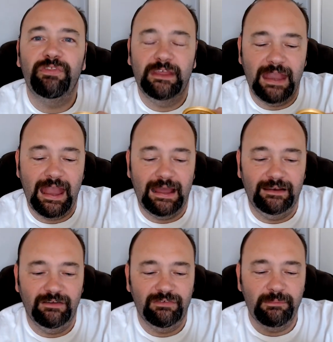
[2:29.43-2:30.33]
the can,
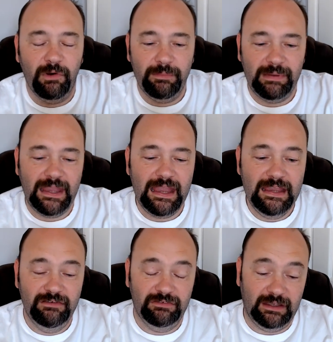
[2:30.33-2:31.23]
because it might be
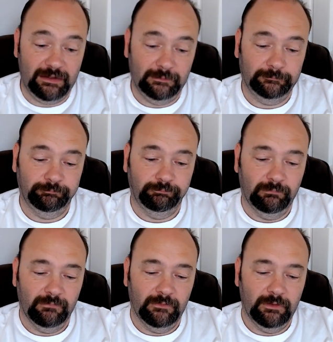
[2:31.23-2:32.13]
easier.
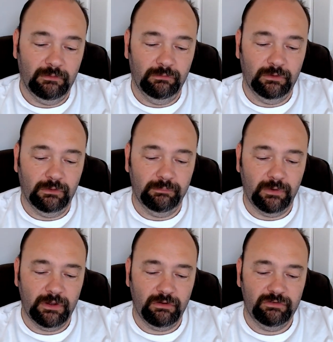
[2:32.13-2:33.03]
Oh God,
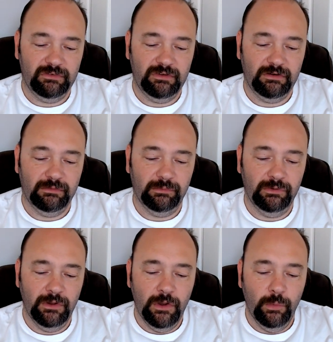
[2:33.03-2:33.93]
my eyes are terrible.
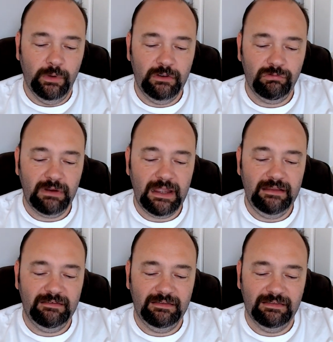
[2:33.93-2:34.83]
We
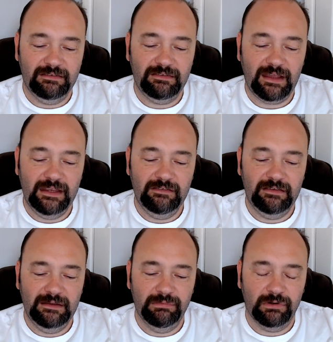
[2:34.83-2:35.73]
created this
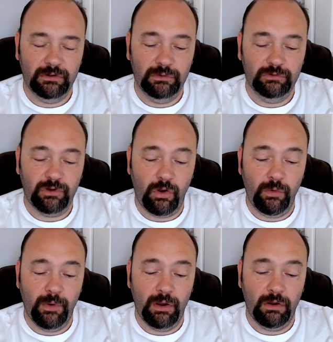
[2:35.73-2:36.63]
tasty brew as a
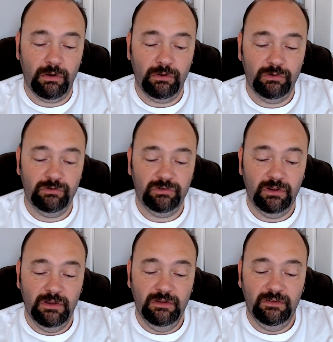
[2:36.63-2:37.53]
homage
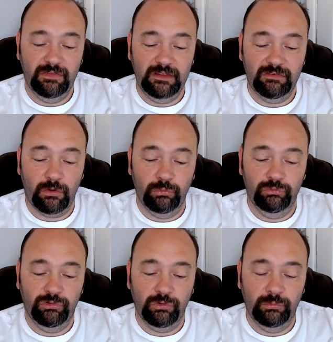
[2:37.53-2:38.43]
to these old
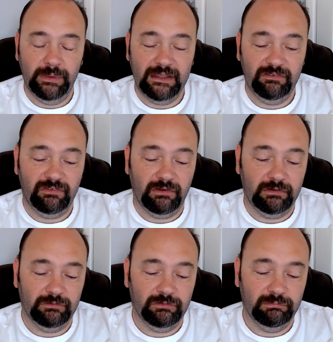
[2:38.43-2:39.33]
school beer
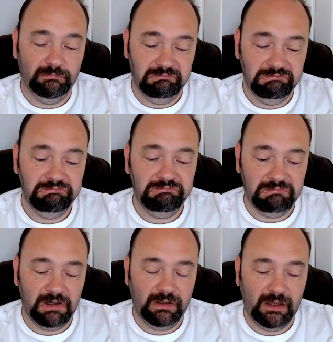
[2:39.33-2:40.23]
styles.
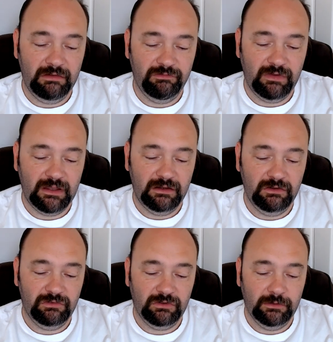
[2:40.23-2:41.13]
Okay, fair
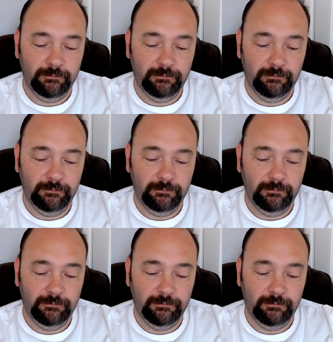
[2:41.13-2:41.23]
dues.